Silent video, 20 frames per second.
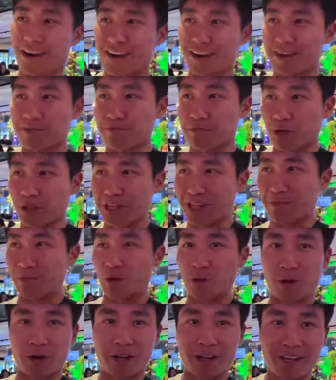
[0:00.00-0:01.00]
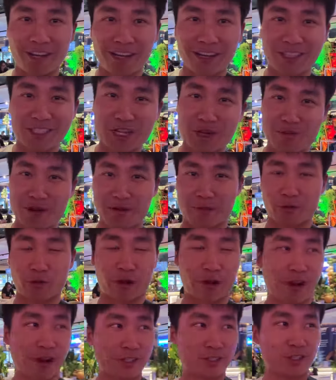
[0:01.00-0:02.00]
right, bullet number one, tournament number
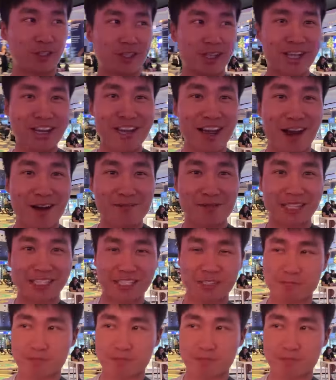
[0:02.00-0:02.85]
one in Australia, not meant to